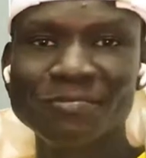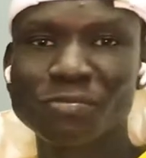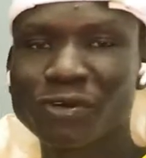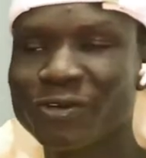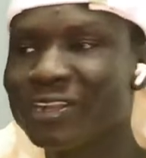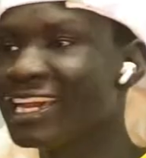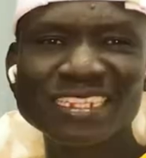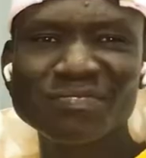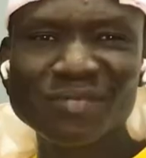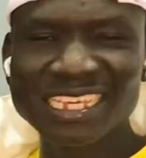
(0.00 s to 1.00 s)
bro.
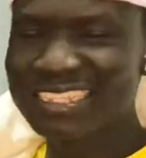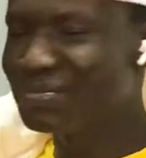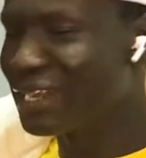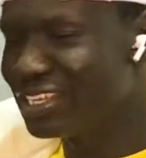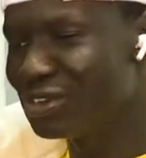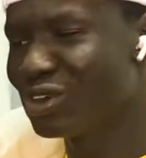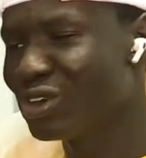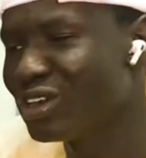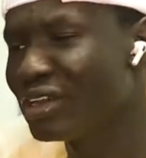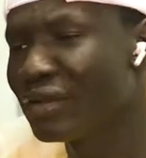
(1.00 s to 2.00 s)
That means by you know,
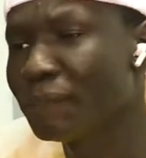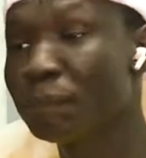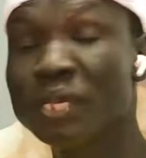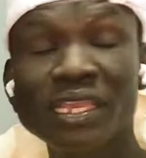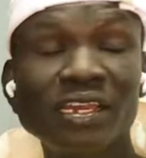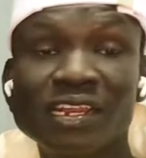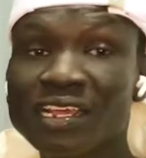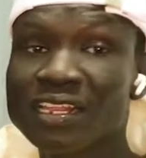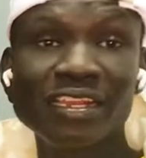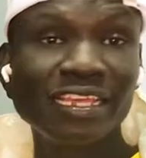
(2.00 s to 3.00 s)
being
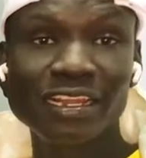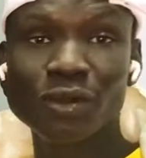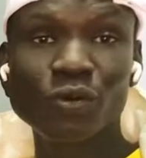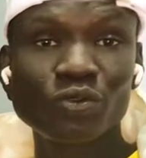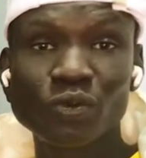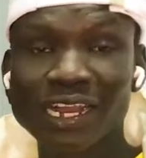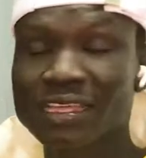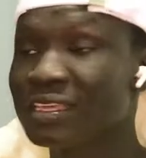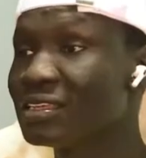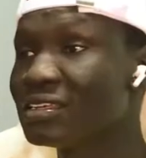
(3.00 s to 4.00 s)
real nigga who's
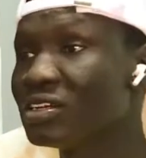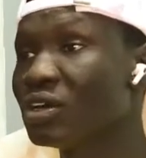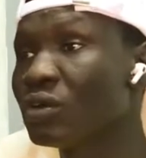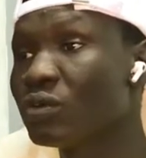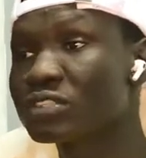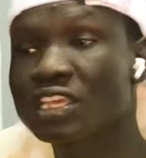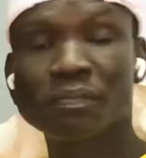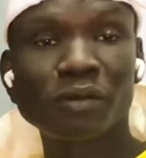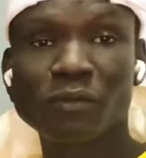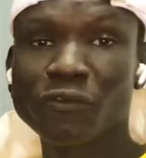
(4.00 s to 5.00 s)
working, who's
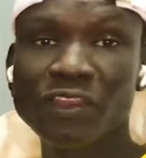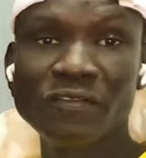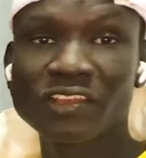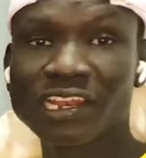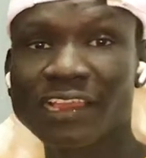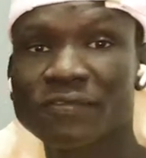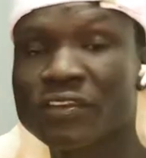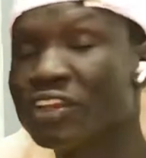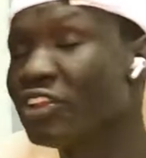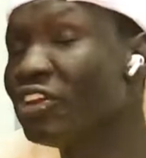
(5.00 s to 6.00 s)
capable of living life.
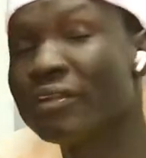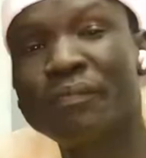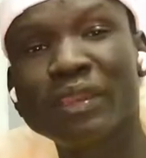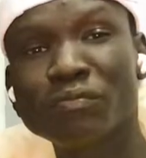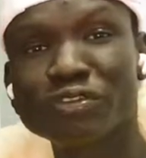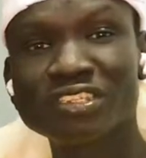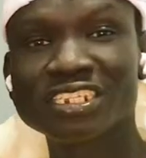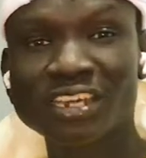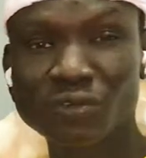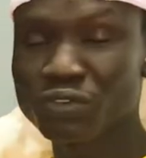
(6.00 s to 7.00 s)
Don't be a
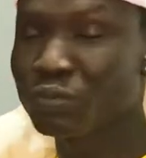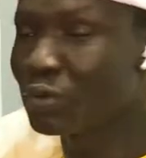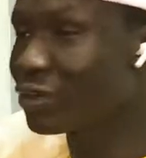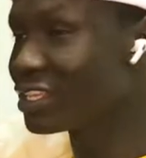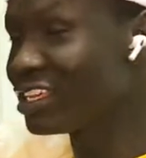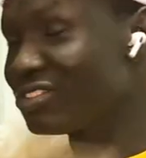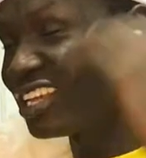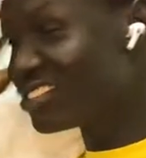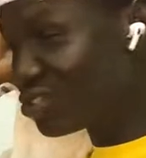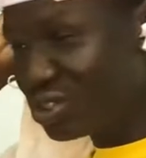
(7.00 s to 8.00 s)
musician who's broke their test.